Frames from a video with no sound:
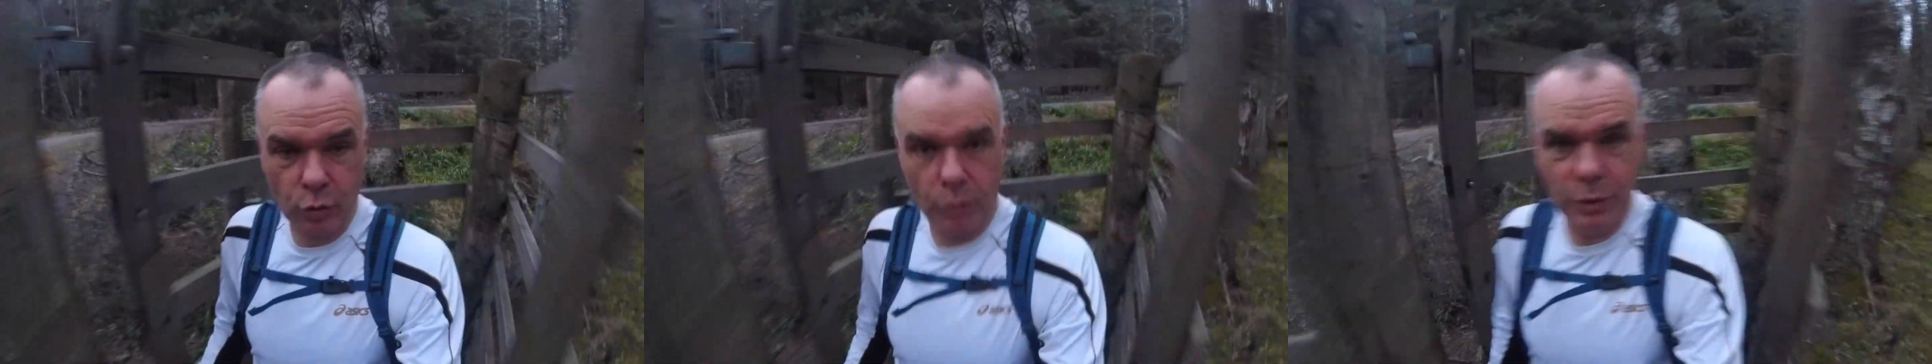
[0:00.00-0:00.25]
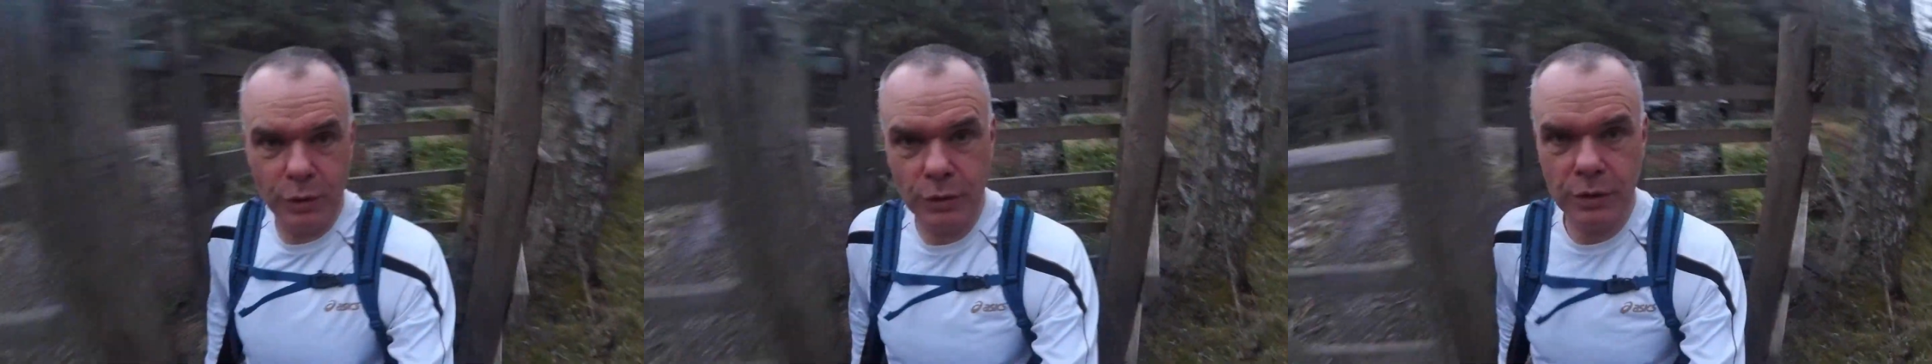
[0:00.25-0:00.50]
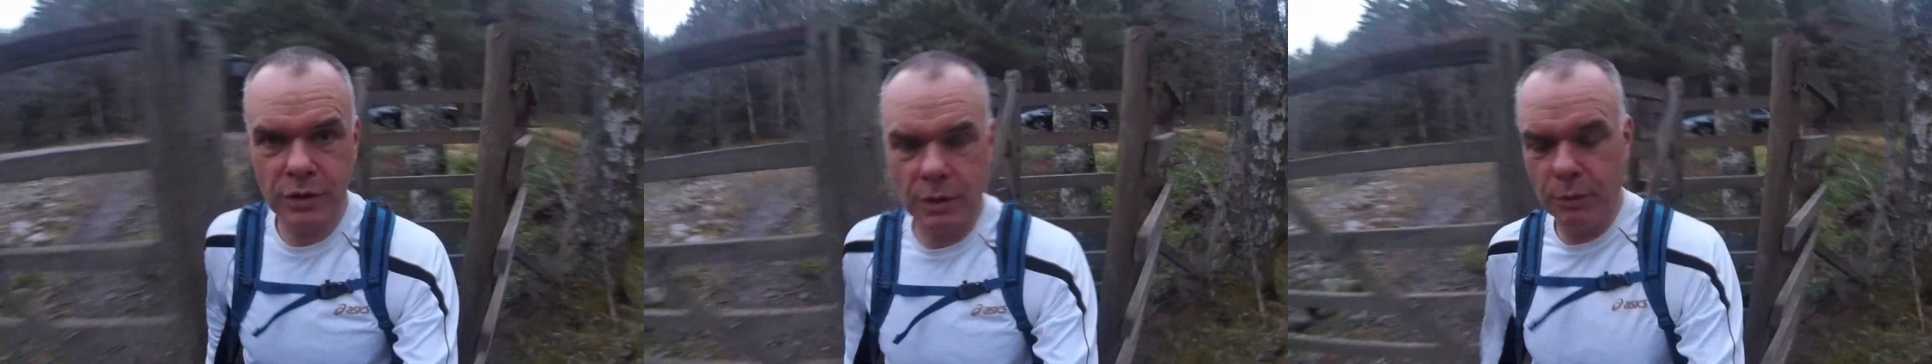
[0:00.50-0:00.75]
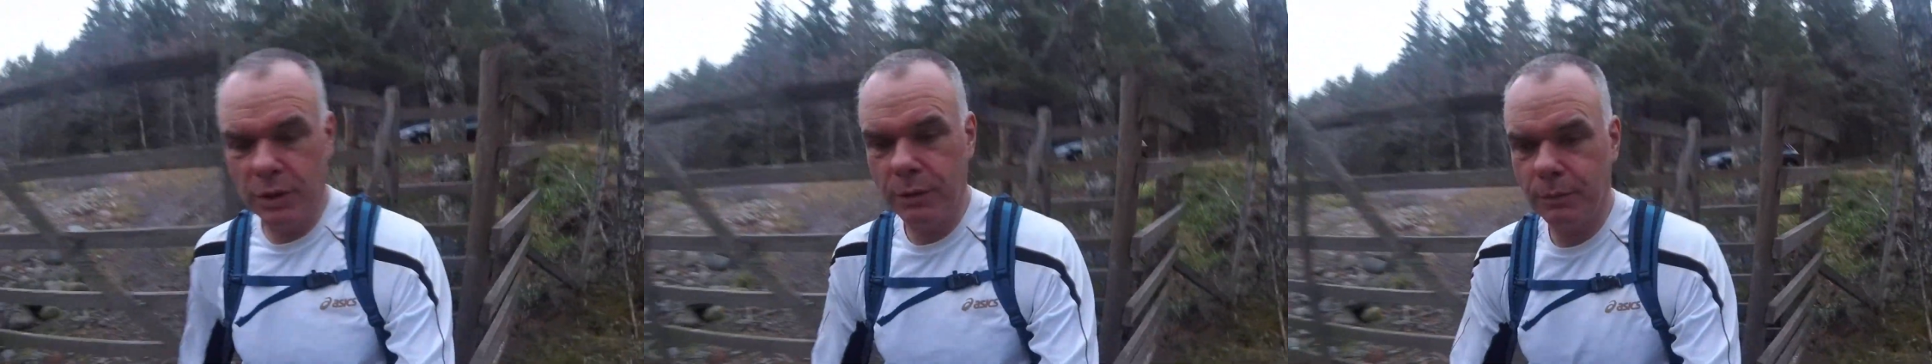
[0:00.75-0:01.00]
equipment on the
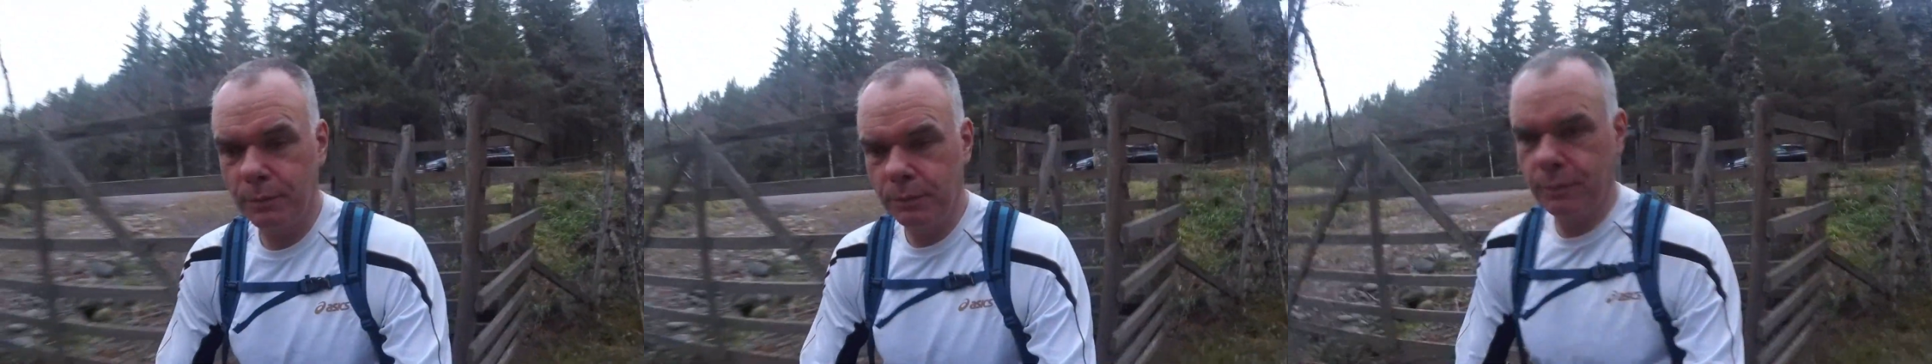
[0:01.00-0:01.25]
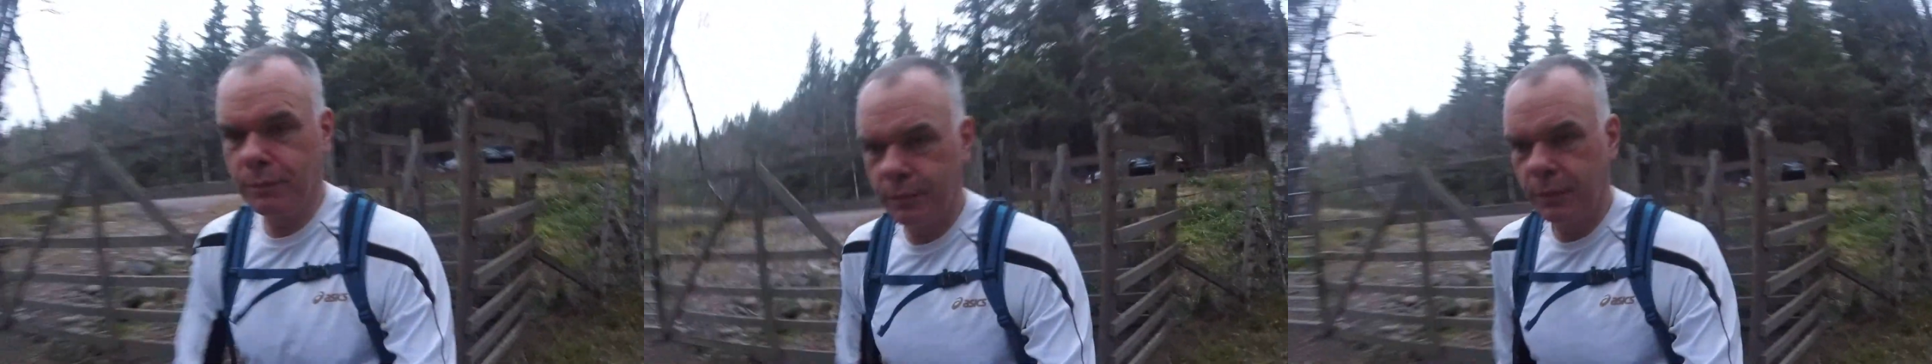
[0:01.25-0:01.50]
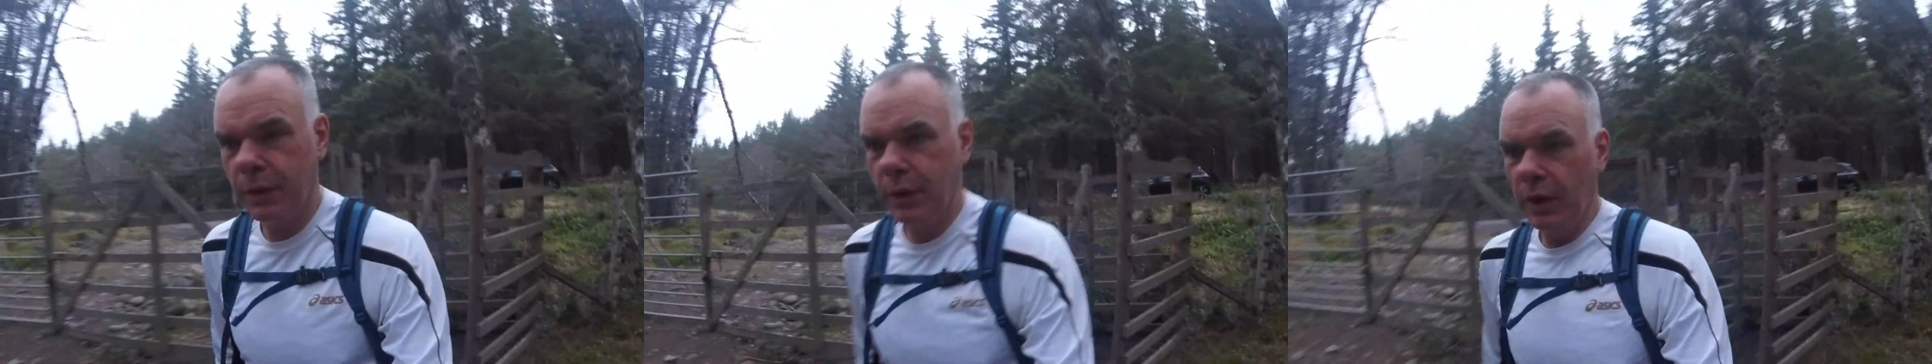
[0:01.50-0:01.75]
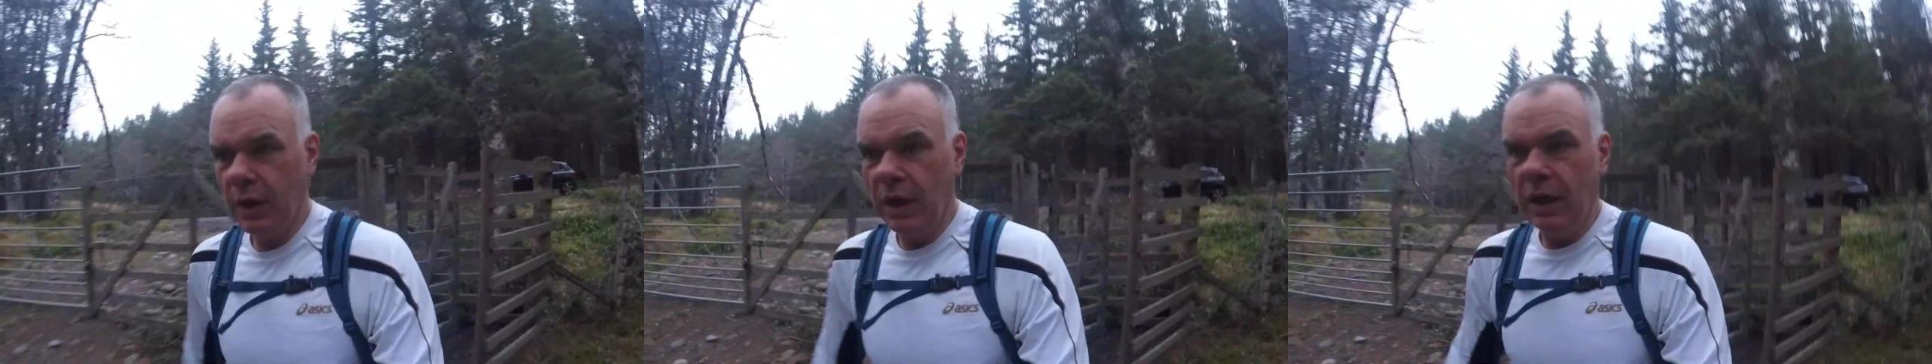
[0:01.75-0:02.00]
summit.
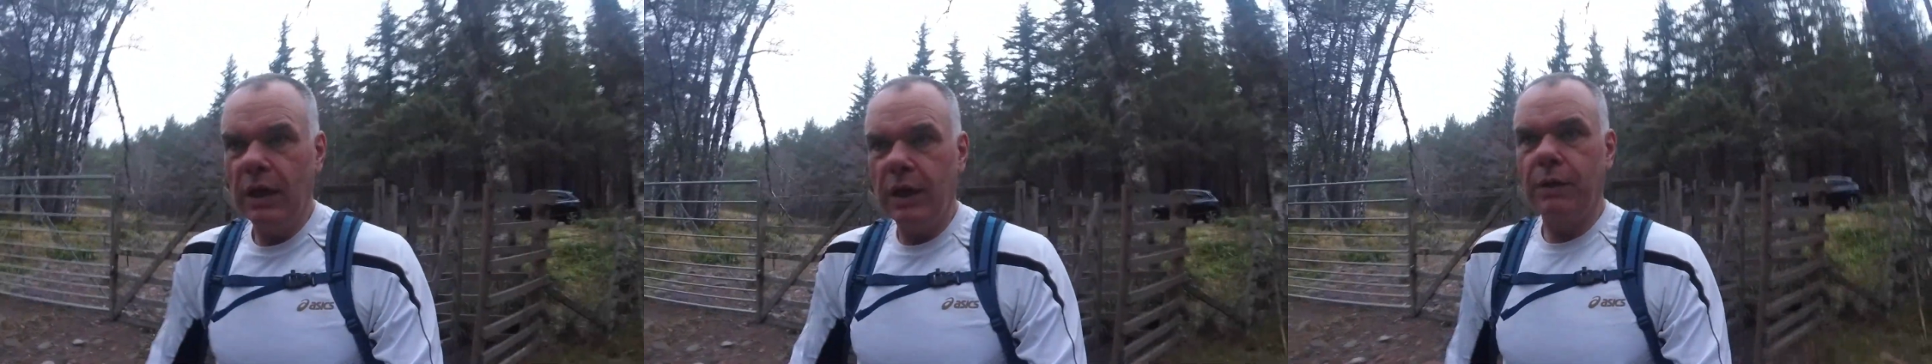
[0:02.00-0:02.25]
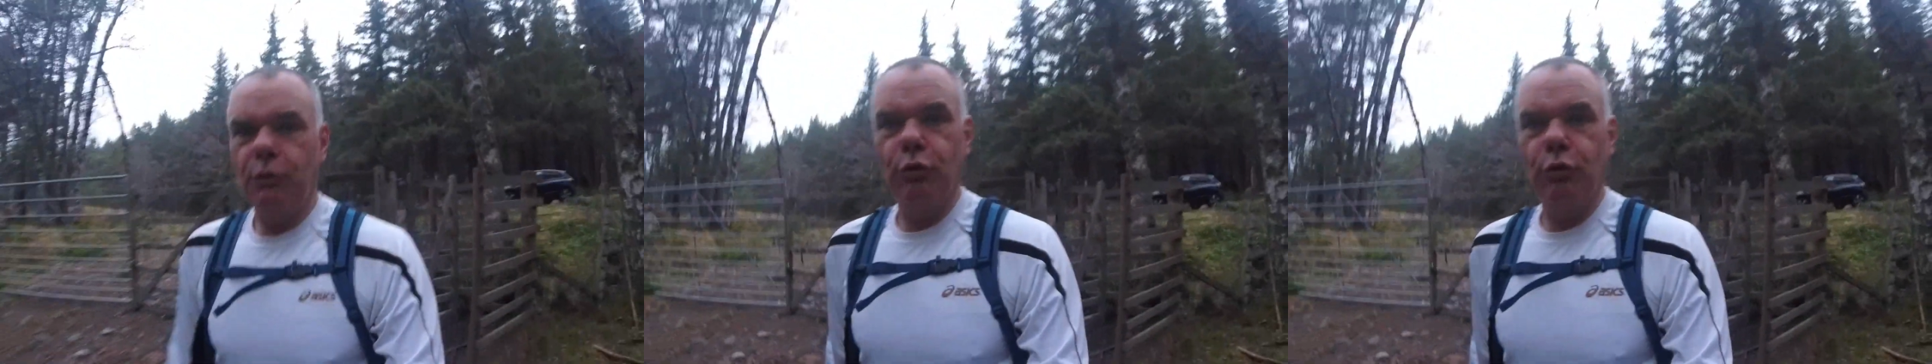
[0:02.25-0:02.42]
And